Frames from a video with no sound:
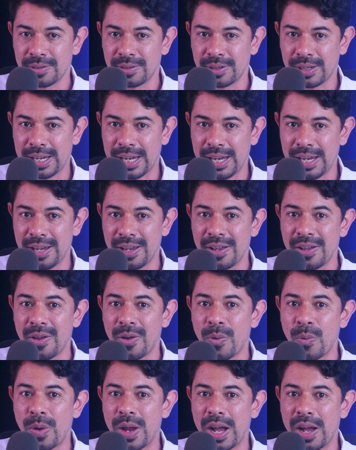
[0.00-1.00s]
Okay.
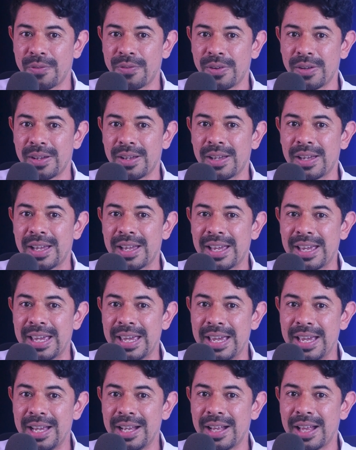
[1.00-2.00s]
We have
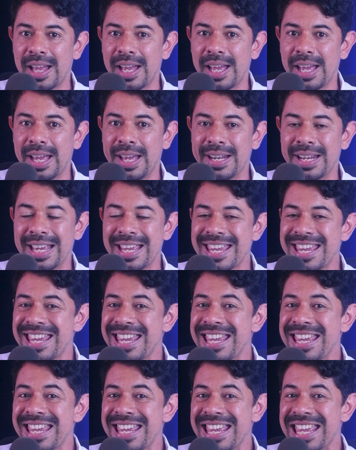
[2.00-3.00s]
e and
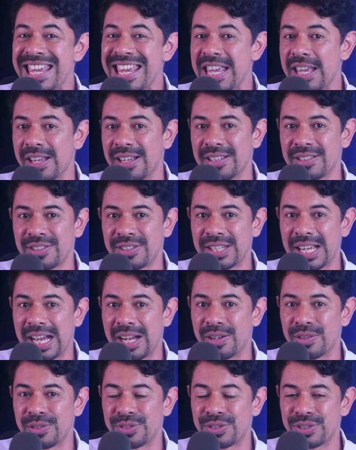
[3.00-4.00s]
e
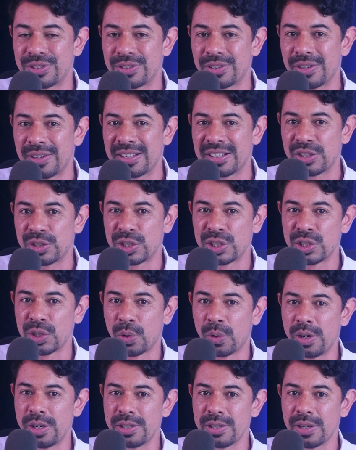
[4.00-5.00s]
sounds,
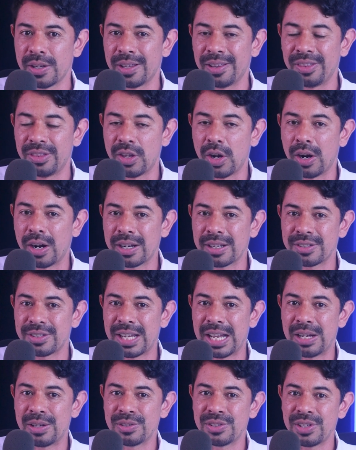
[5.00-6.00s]
short, dark
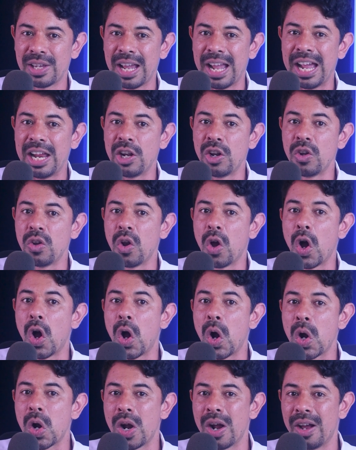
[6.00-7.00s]
sounds, and
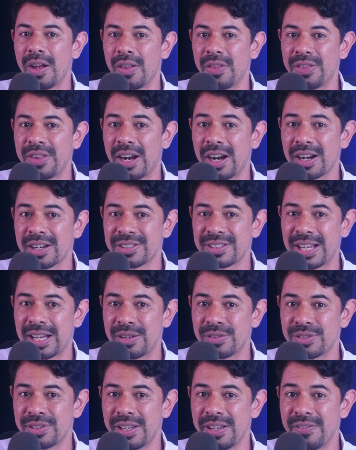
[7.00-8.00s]
long, dark
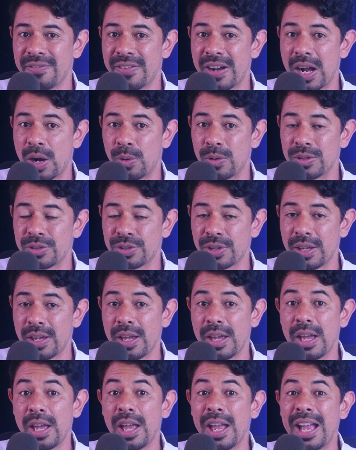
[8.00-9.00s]
sounds in vowels.
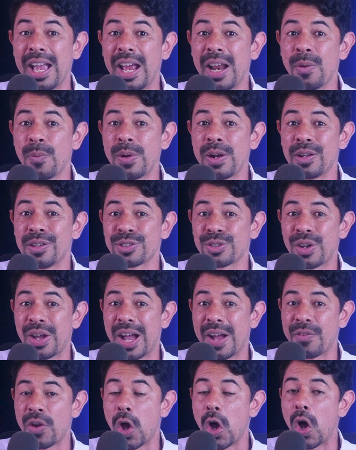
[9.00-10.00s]
And we also
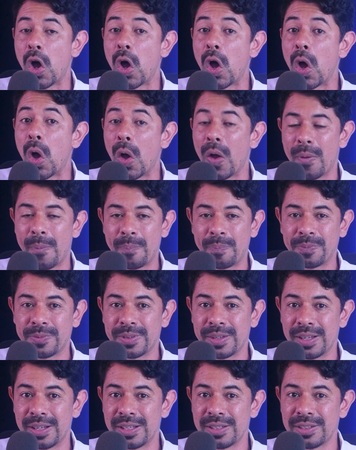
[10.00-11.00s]
have o,
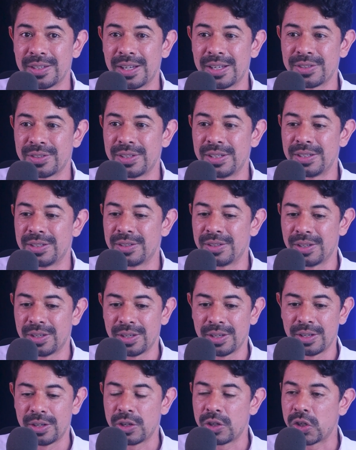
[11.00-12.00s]
yes, as in
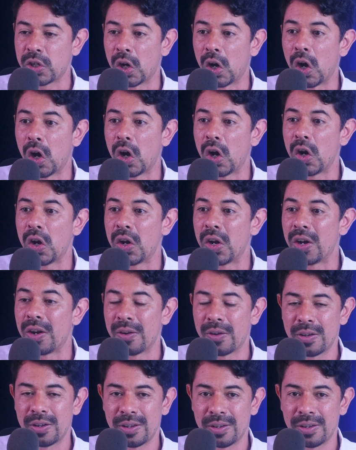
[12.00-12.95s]
turn